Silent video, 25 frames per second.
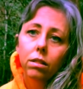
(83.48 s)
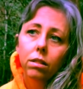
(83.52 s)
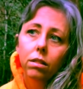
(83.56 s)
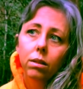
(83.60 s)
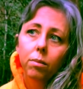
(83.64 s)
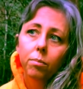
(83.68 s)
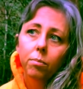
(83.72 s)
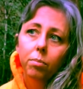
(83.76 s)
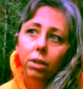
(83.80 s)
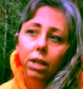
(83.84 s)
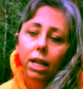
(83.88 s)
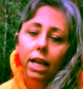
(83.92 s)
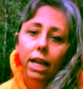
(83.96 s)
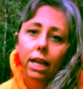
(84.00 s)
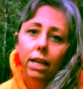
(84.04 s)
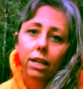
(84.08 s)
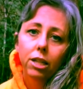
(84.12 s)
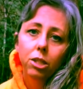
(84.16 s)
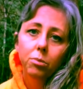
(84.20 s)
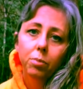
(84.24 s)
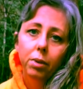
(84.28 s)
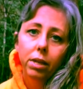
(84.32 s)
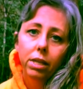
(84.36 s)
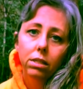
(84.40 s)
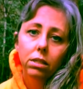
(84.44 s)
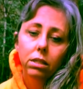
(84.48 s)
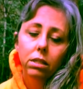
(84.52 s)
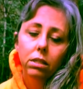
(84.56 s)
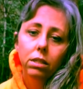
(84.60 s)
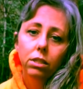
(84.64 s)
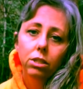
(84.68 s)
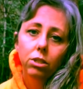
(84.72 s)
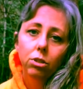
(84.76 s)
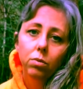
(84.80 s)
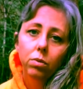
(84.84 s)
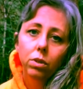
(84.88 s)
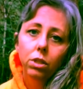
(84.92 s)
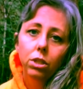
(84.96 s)
the plan is basically
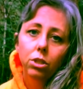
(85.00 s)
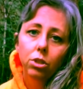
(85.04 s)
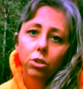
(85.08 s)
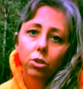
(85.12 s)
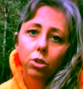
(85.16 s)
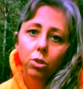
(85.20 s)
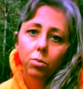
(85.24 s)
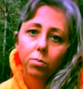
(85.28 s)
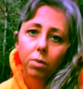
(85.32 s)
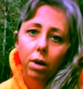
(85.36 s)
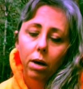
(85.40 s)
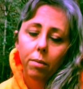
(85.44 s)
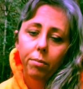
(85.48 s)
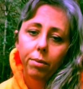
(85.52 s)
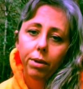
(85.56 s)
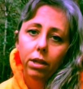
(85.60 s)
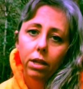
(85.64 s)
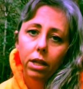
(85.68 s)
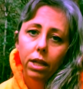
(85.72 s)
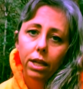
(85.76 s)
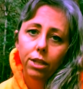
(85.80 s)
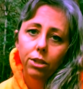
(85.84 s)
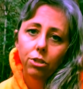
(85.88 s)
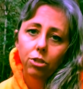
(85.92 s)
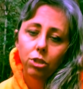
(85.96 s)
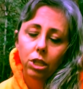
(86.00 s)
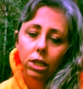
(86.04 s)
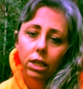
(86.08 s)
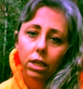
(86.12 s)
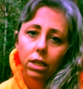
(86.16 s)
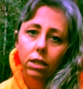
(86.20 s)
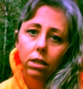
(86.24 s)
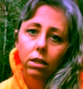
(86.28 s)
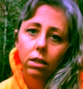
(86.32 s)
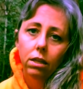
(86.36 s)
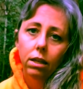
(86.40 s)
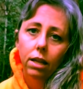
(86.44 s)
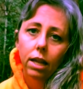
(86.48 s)
to reduce
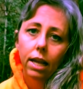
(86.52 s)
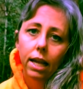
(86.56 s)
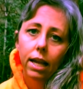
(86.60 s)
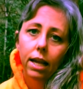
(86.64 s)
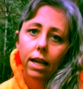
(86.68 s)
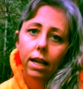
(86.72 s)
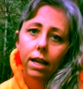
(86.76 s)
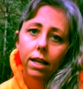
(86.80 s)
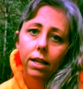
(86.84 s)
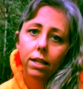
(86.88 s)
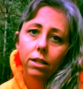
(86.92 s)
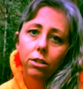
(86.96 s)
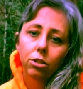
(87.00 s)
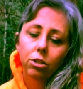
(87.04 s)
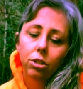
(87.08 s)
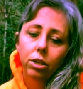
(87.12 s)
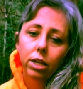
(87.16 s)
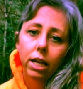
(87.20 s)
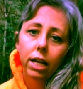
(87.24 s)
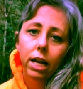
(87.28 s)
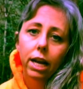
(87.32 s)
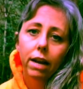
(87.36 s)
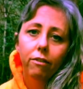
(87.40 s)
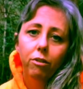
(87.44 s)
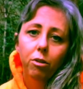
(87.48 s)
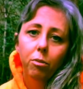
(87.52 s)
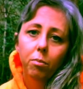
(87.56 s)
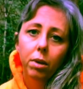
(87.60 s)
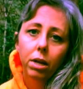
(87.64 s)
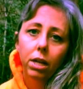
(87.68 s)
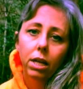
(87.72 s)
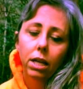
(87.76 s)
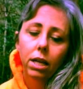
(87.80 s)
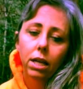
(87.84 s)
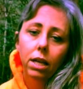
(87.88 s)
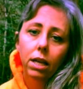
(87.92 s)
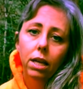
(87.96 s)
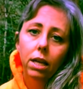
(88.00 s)
population and to get
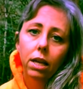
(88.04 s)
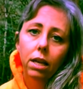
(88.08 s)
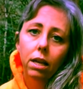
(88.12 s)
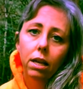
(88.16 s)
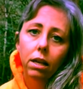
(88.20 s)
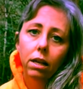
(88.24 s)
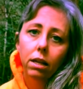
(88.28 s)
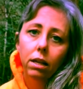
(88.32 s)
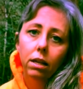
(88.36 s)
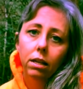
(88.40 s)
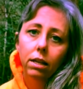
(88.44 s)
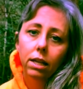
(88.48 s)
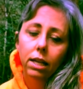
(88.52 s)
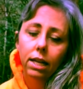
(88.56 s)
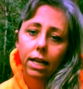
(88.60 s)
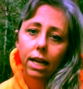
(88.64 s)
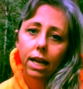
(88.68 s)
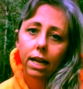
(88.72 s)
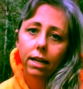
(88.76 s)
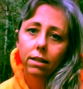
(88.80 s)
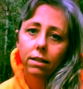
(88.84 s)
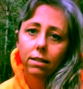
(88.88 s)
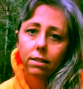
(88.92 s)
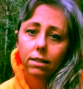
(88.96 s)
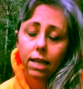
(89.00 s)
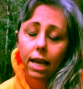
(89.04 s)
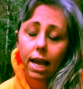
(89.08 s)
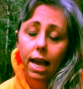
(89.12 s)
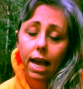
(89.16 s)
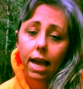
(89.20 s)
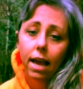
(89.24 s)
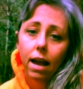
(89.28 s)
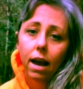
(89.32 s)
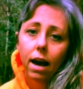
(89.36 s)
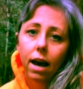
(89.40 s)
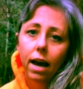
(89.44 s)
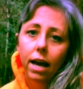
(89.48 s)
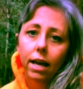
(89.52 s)
everybody connected to
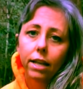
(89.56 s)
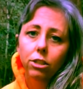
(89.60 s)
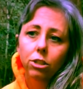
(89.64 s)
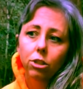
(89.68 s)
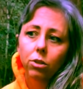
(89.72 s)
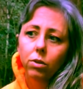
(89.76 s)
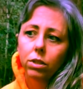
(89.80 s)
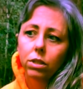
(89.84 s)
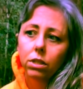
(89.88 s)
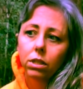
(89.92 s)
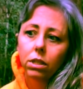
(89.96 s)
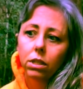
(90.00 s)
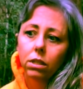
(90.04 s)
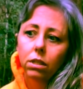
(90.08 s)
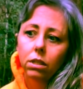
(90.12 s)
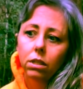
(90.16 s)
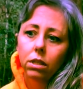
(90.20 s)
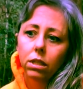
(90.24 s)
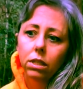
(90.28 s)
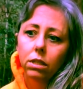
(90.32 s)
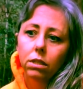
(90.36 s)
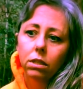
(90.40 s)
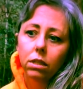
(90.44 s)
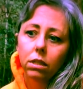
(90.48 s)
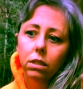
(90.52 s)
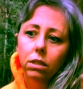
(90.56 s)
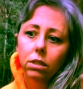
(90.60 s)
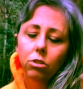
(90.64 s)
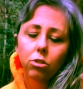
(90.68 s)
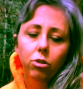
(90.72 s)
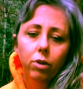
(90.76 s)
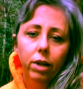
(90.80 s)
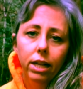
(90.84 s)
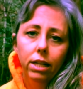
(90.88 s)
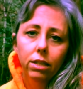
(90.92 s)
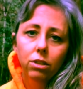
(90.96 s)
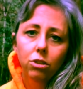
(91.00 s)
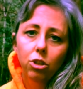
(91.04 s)
AI. So it's a
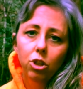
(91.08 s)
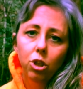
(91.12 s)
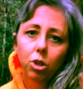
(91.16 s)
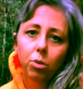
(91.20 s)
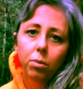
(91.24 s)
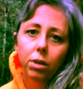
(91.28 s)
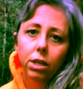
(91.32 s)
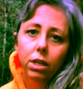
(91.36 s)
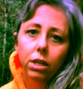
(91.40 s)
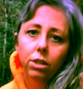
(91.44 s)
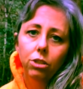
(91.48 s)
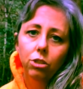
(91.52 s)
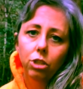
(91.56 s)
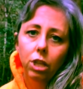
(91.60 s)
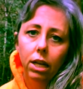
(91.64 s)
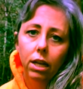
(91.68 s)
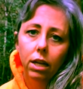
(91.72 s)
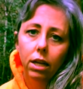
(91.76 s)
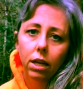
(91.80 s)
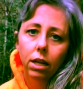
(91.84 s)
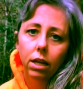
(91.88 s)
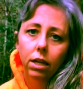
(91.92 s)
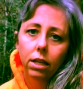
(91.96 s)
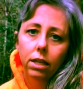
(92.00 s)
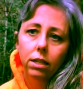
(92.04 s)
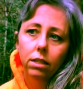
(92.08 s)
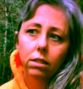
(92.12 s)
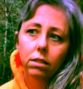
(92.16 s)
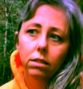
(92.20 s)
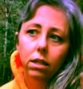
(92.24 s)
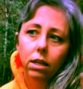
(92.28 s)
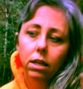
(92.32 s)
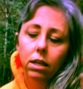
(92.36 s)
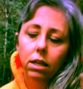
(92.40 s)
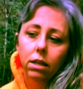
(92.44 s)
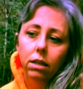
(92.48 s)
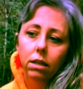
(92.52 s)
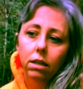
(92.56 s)
transhuman agenda. It's
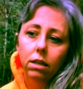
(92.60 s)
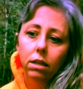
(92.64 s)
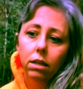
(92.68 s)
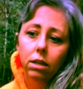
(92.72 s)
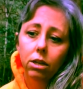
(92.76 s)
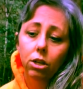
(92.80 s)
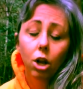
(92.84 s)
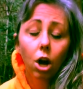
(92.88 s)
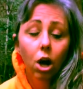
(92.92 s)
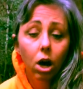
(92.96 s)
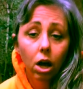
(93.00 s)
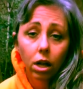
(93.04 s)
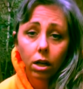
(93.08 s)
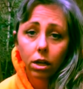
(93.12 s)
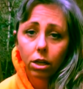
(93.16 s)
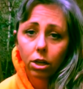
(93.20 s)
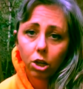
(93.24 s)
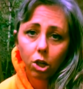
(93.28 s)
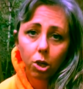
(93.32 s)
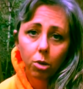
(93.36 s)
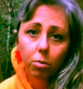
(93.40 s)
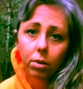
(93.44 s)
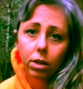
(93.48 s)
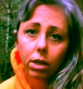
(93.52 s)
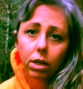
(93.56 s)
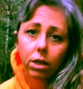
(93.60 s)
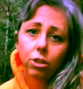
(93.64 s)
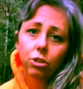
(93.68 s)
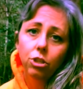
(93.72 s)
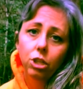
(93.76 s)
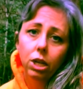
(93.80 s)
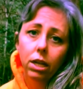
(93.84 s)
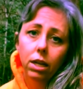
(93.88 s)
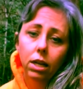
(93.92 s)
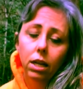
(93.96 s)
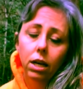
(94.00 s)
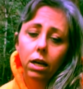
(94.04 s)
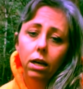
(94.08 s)
a non-human
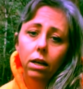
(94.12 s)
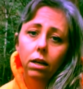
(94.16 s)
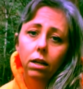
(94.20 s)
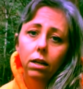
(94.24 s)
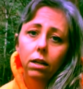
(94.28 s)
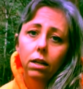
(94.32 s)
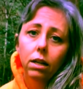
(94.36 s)
agenda.